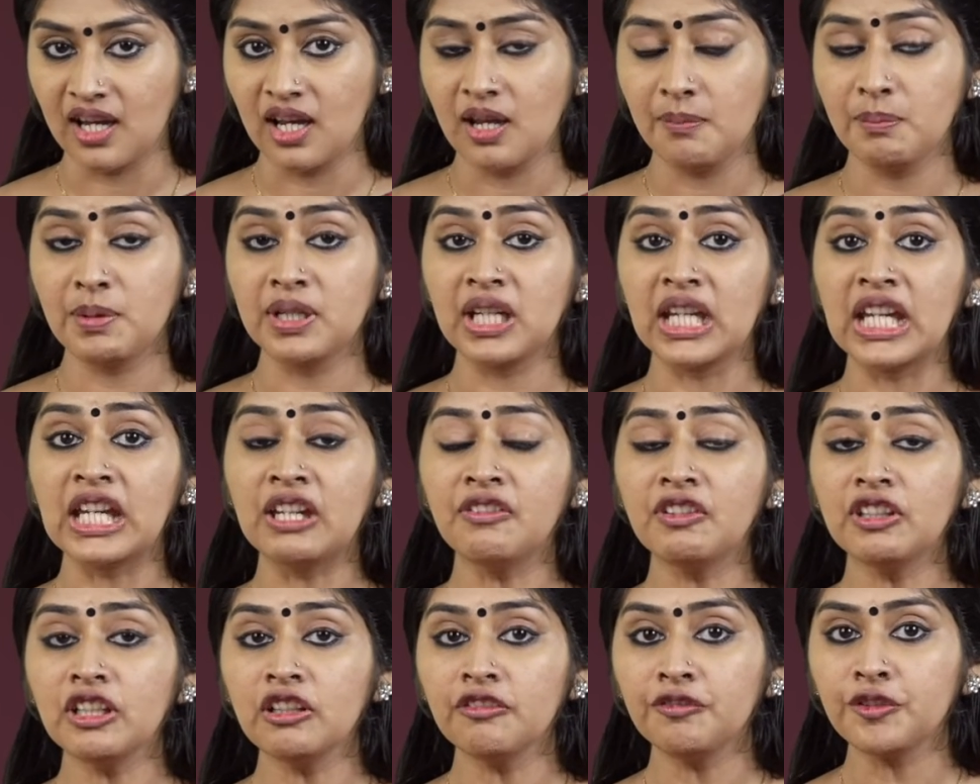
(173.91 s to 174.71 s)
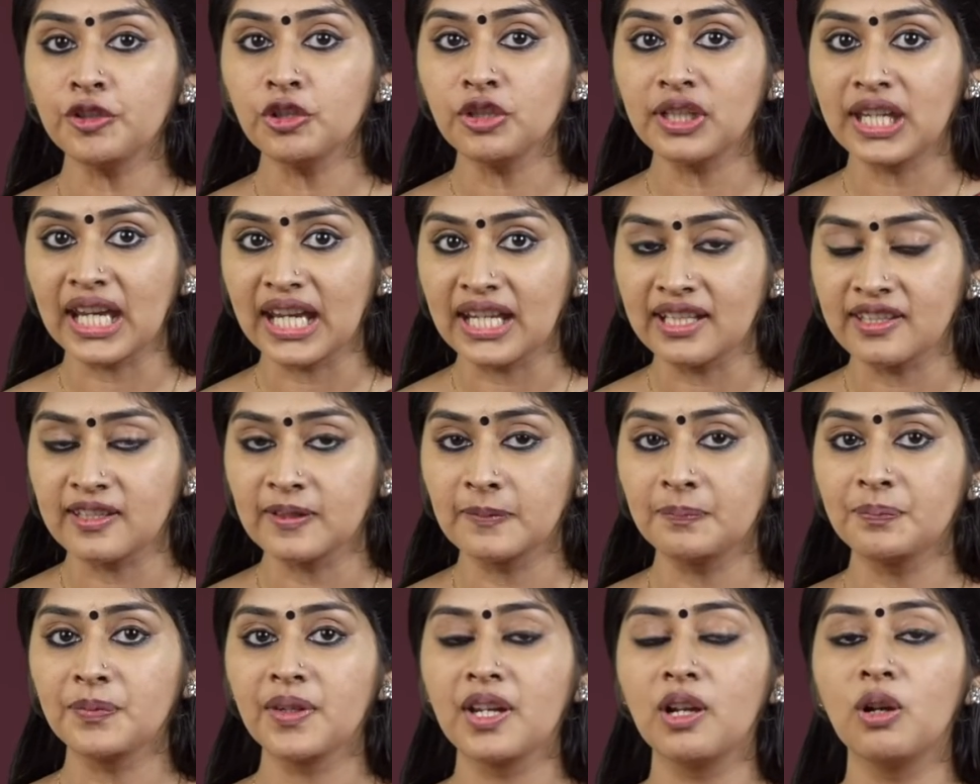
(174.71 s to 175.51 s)
but even if you get
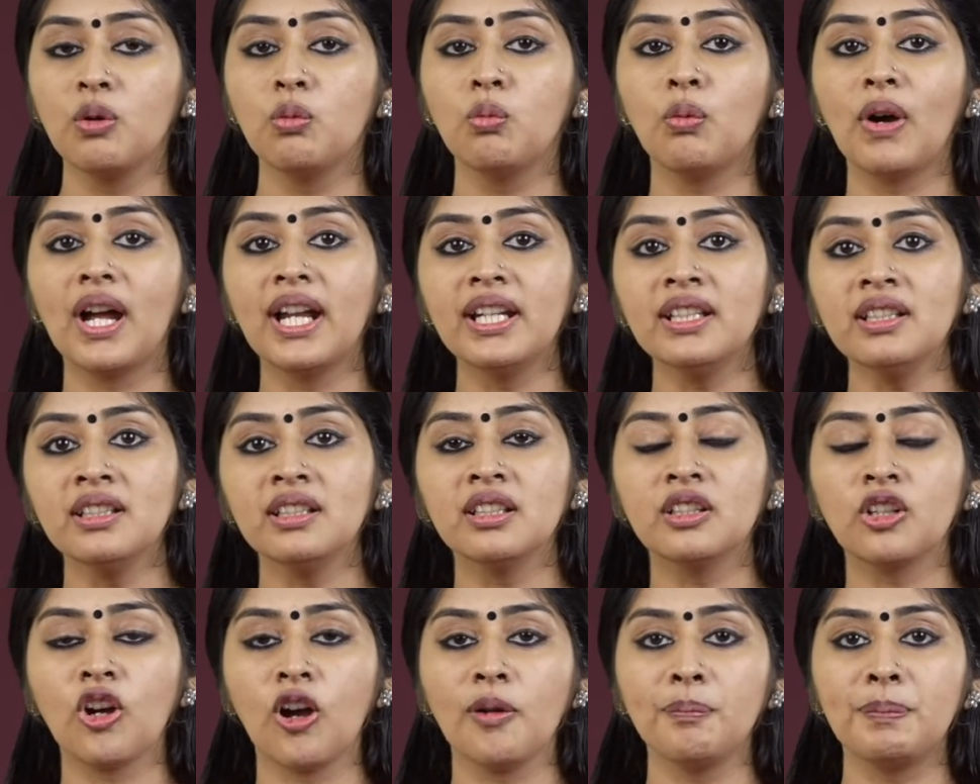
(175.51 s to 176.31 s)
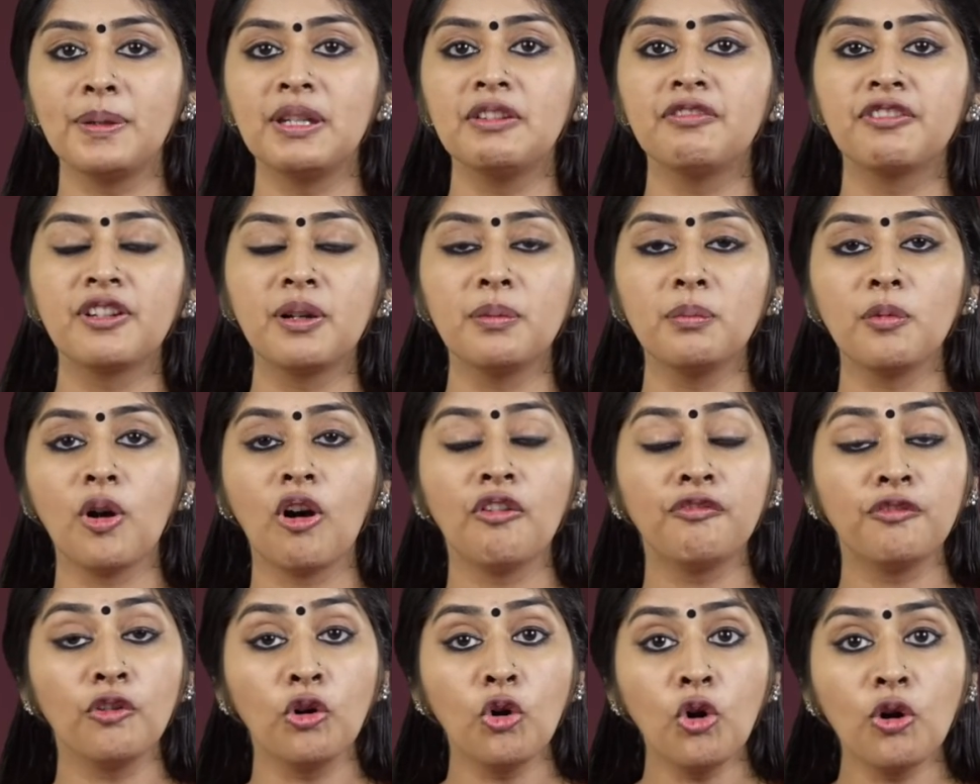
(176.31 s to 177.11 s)
one copy
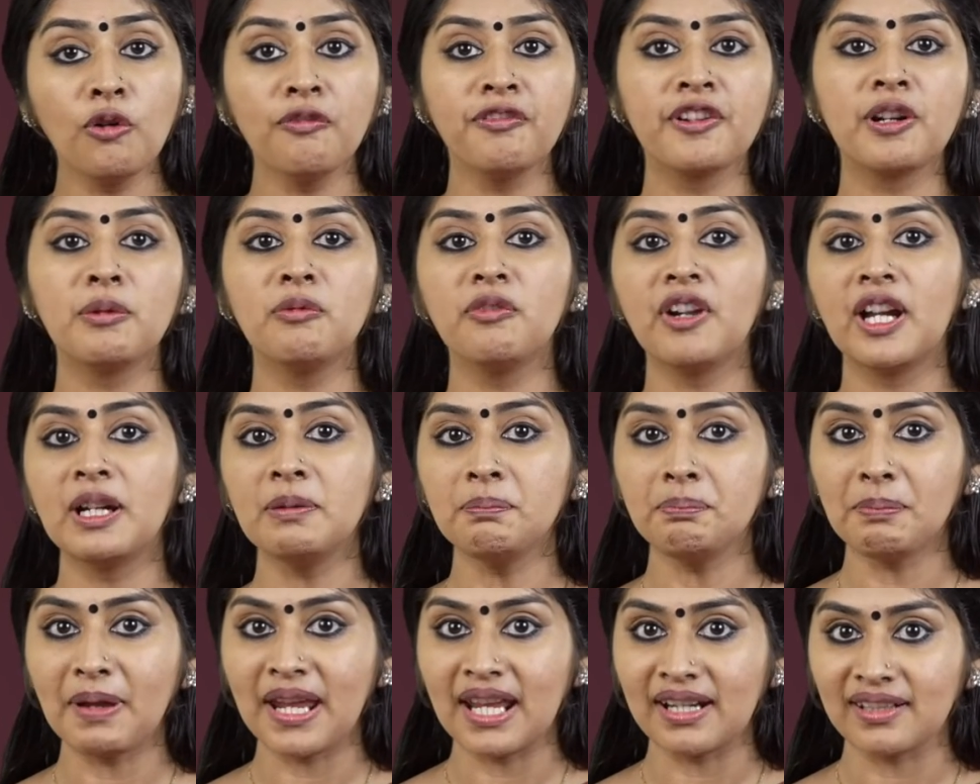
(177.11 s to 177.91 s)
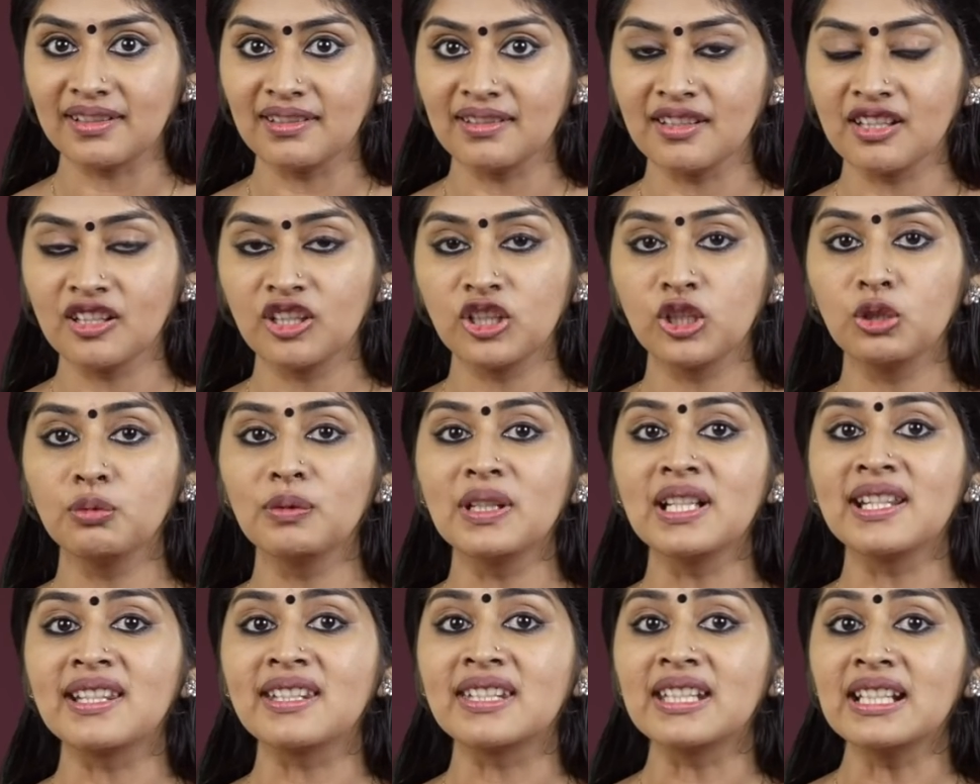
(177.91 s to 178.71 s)
of O from one parent, you
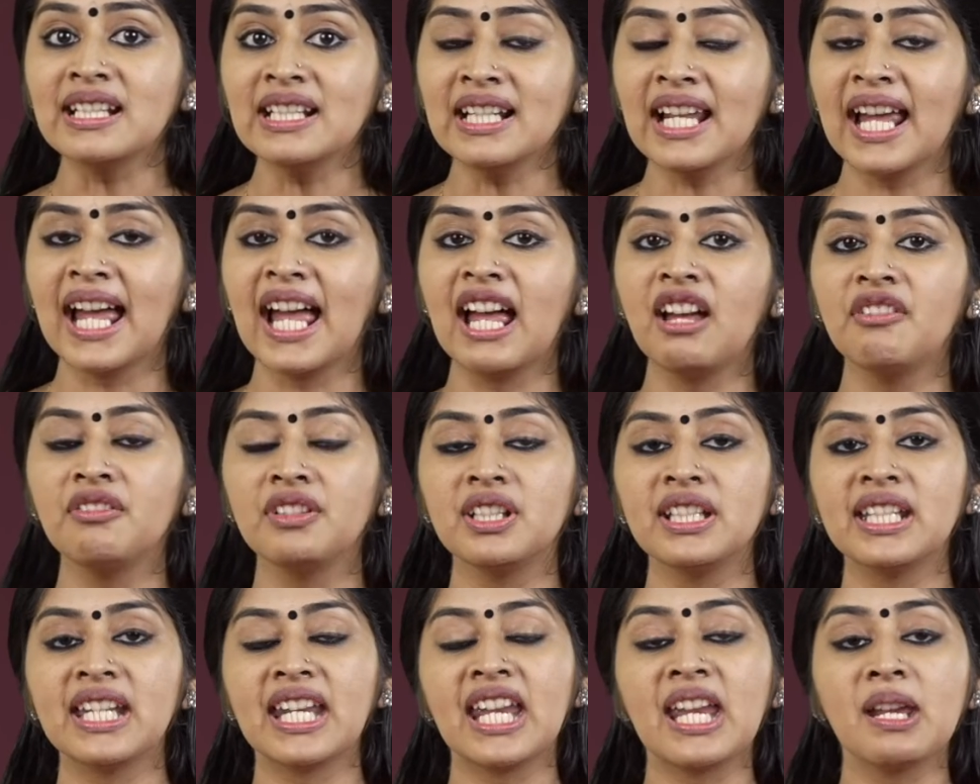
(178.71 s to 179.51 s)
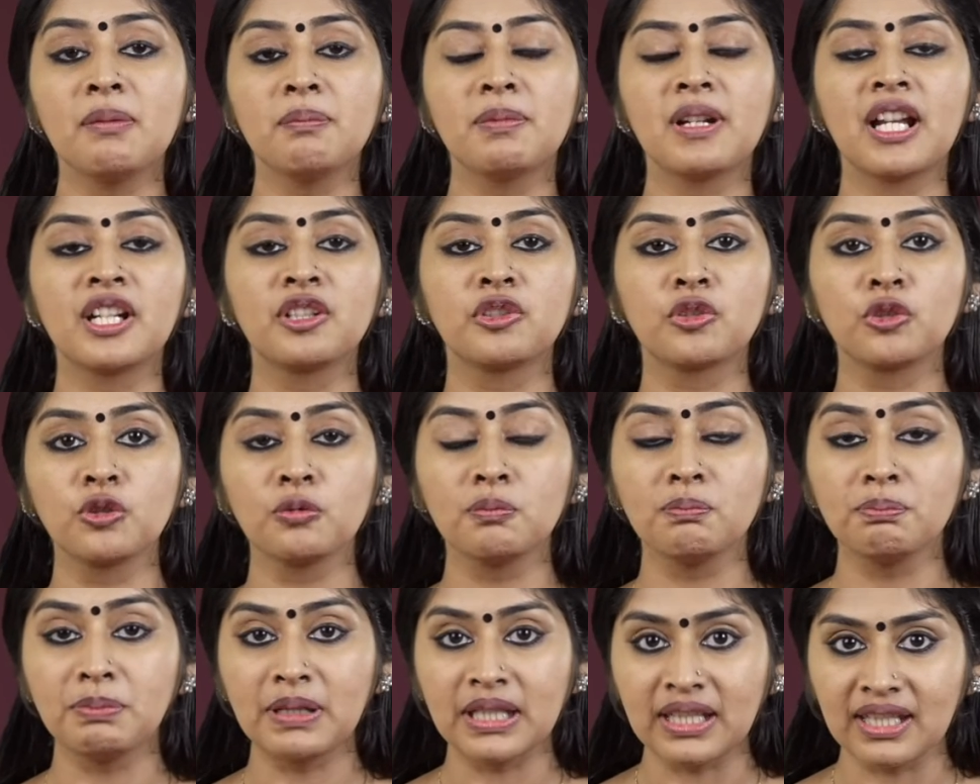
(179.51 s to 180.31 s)
will still have an A blood
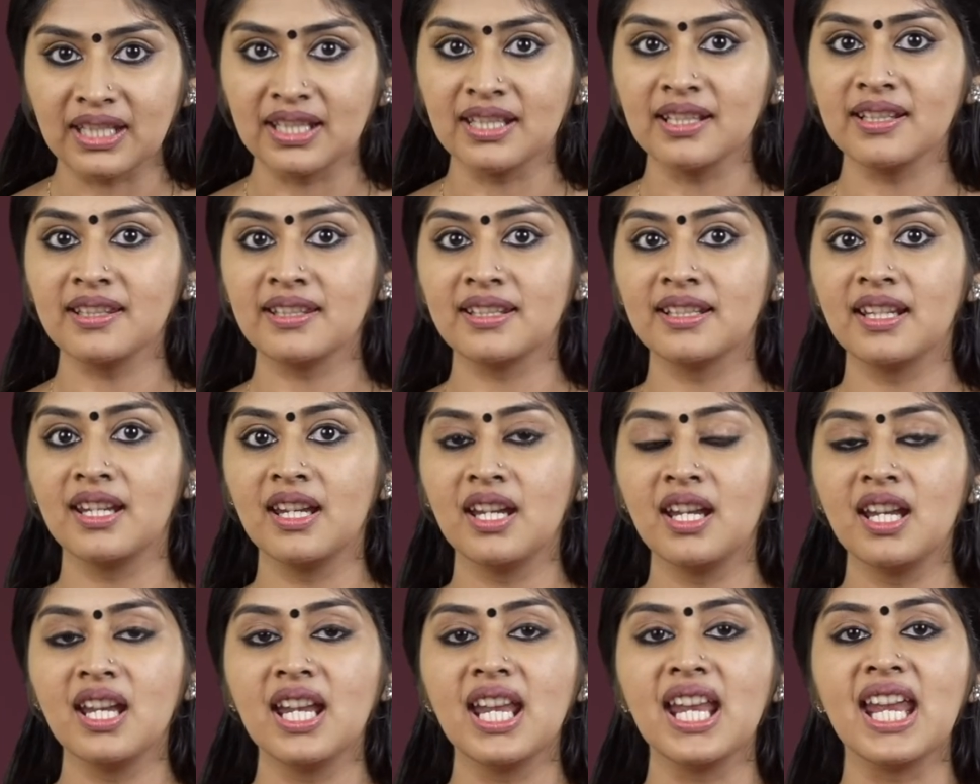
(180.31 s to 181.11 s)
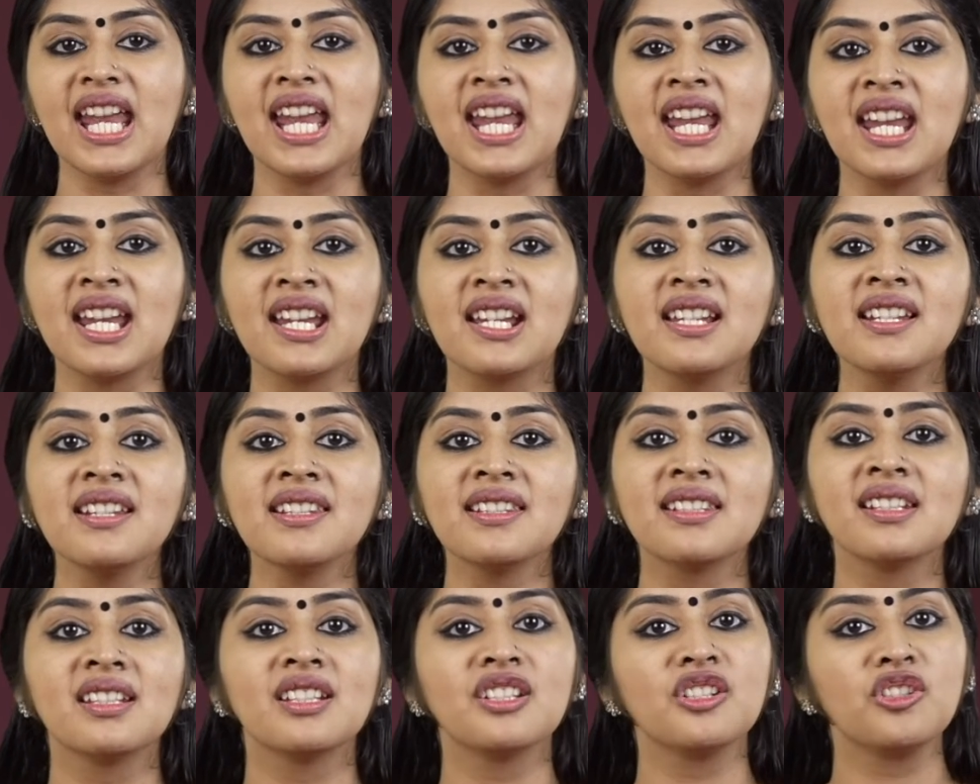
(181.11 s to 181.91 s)
group because A is
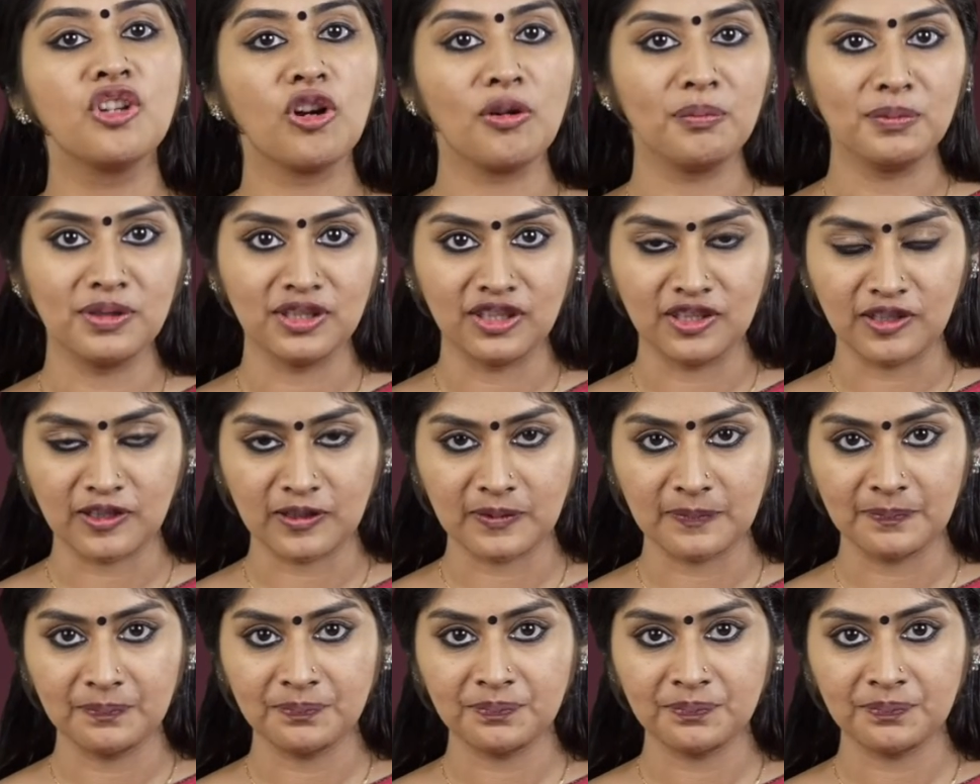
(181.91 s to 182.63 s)
dominant.